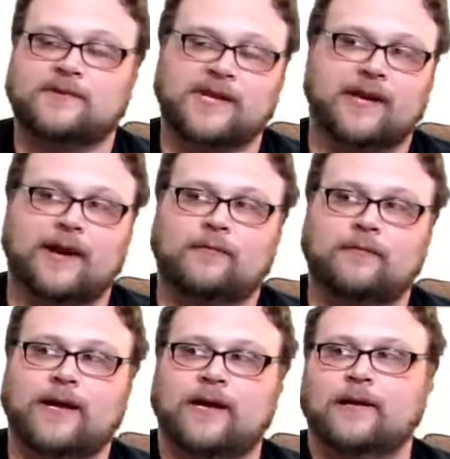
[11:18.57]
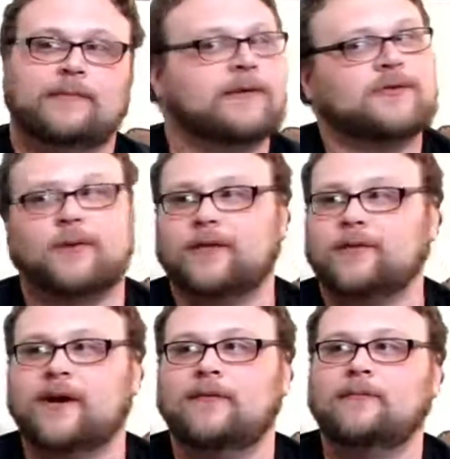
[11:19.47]
Check it out right here. There's
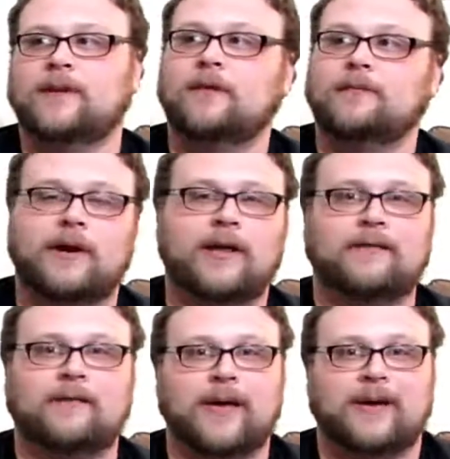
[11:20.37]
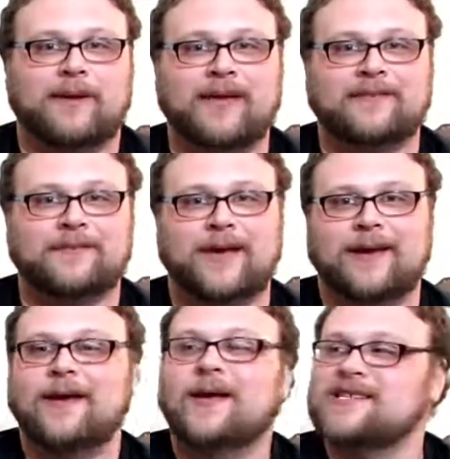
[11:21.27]
23 of them. Pretty easy mana base to
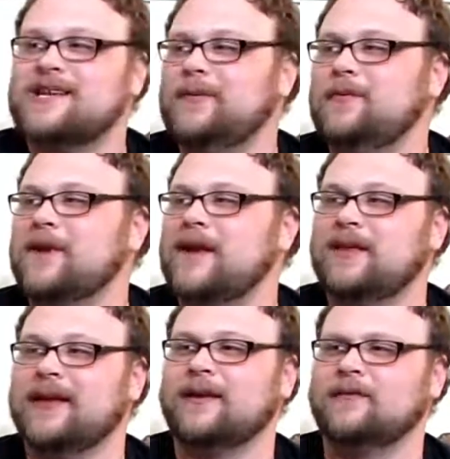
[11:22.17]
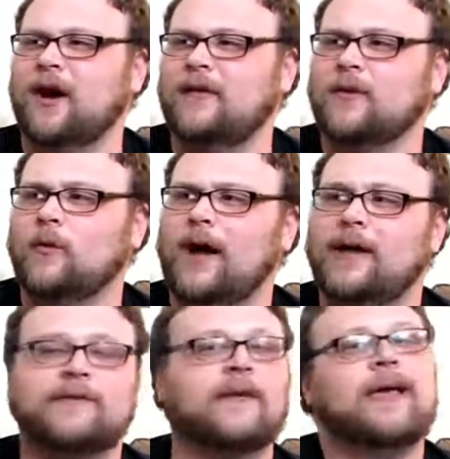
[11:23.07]
make. Some people might be like, Evolving
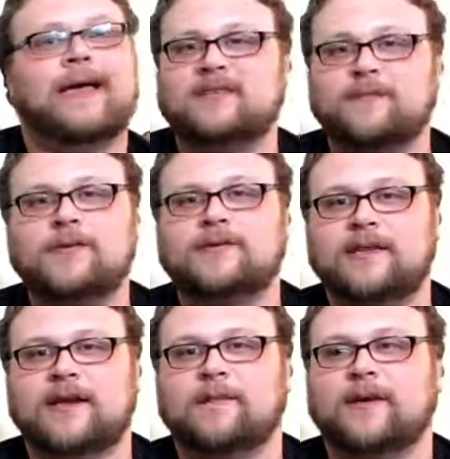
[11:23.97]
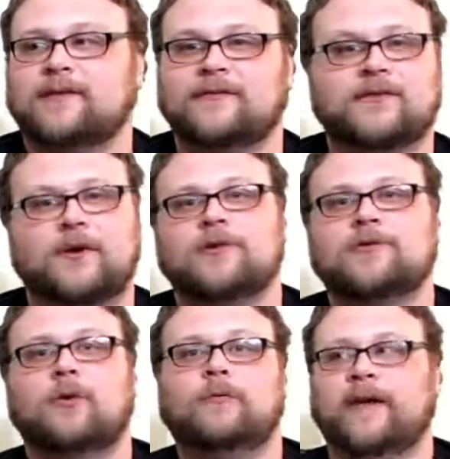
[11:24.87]
Wilds. It's mostly there because of Scourge
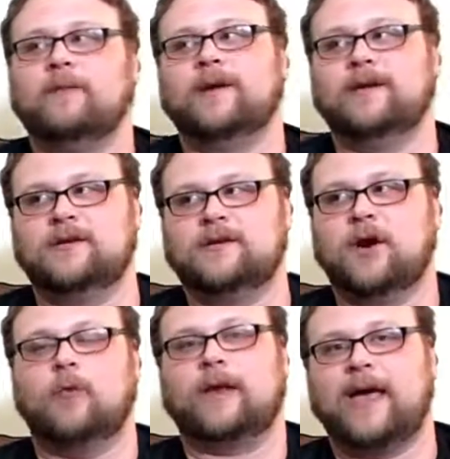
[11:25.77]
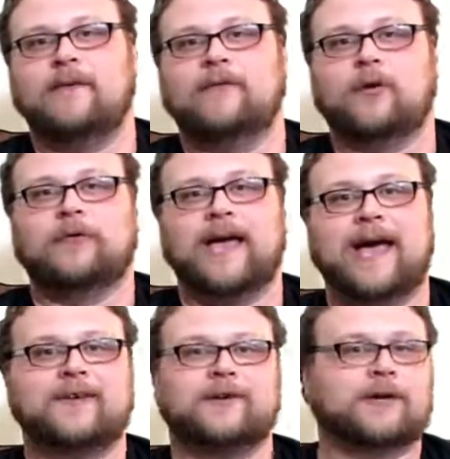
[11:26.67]
Wolf, and we don't have all the
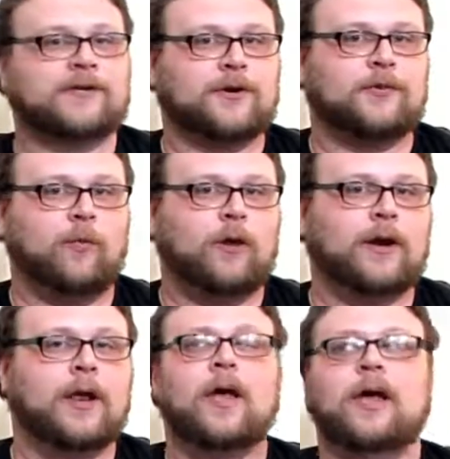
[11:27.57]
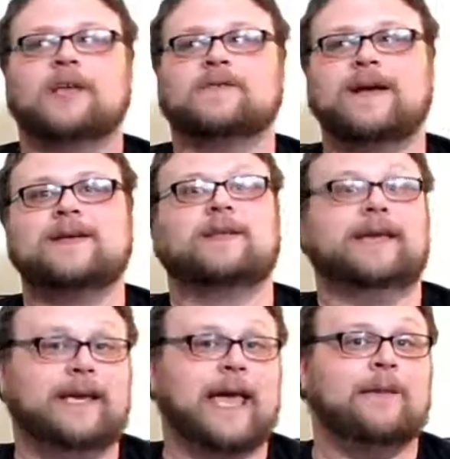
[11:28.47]
action on turn 1,
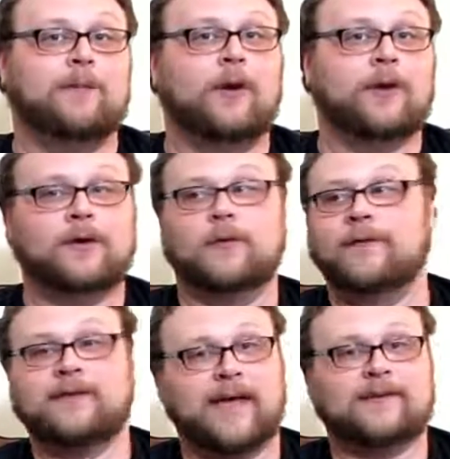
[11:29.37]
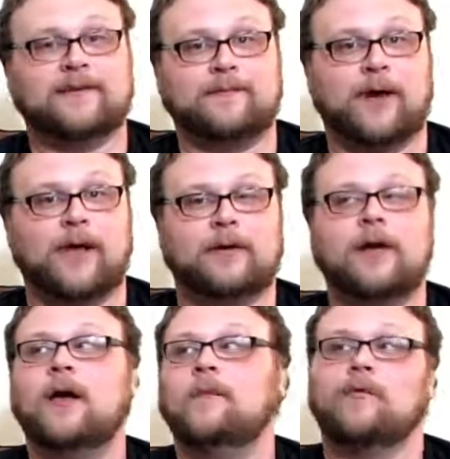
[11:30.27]
especially game 1. We have Kessig
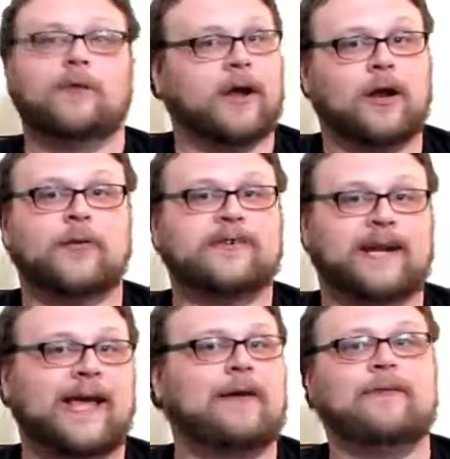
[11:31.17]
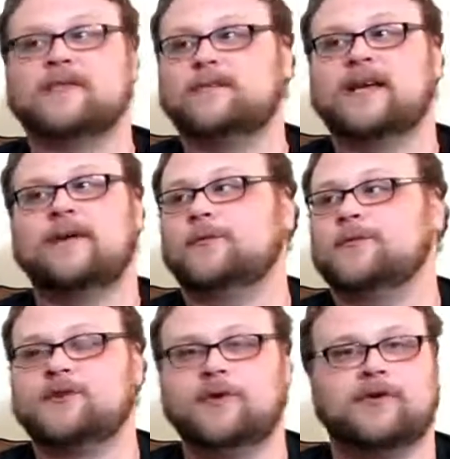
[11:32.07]
Prowler, but we're not always going to have it. Sometimes
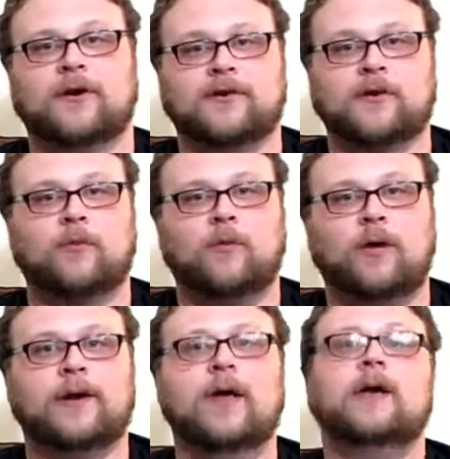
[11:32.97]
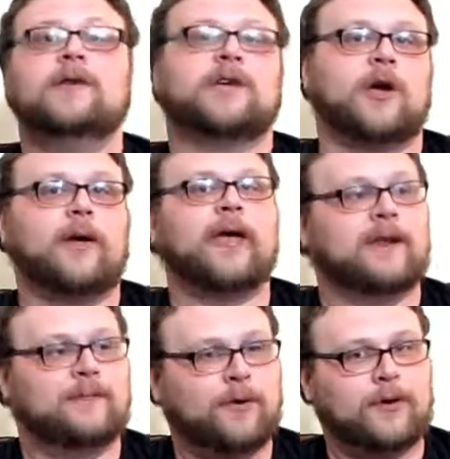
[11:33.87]
we'll just use our turn 1 to go
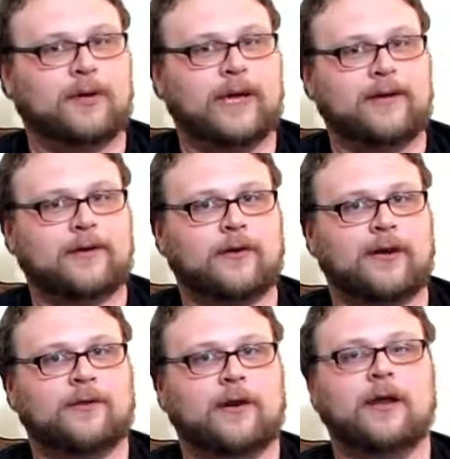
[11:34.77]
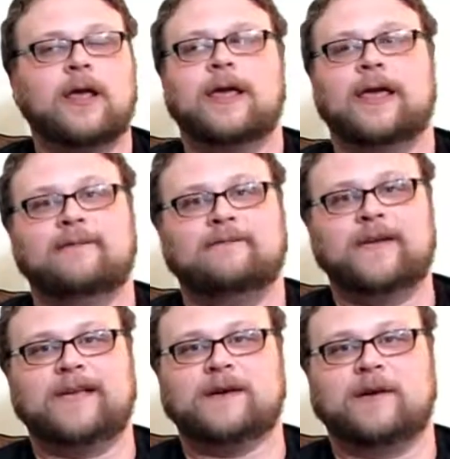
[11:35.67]
ahead and put a land in the graveyard and
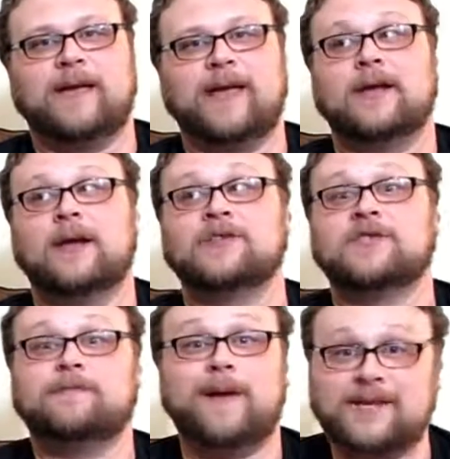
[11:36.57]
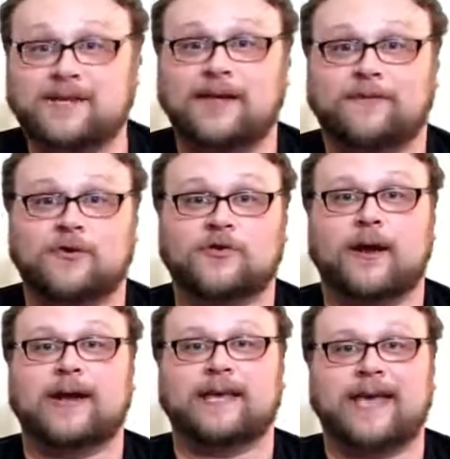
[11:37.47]
fix our mana, especially if we're
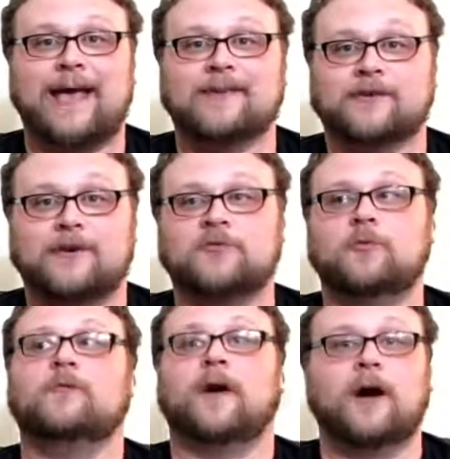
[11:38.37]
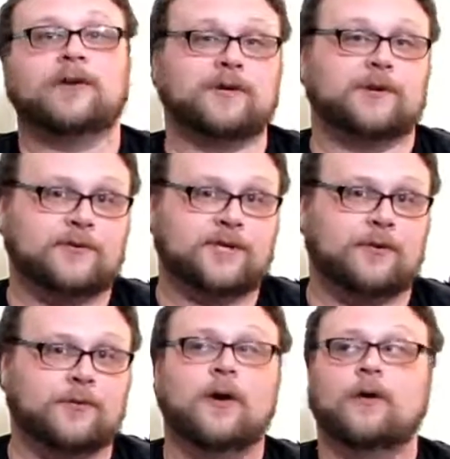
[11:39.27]
trying to cast Scourge Wolf on turn
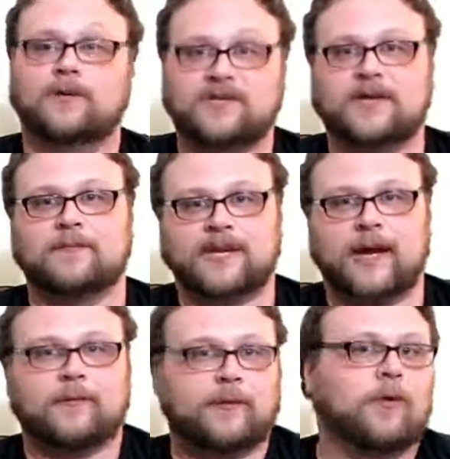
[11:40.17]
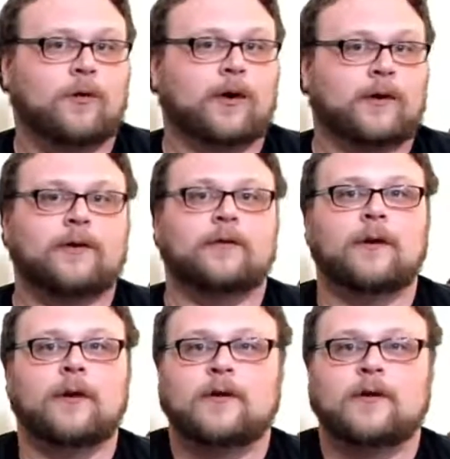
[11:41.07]
2, which sometimes we will want to do.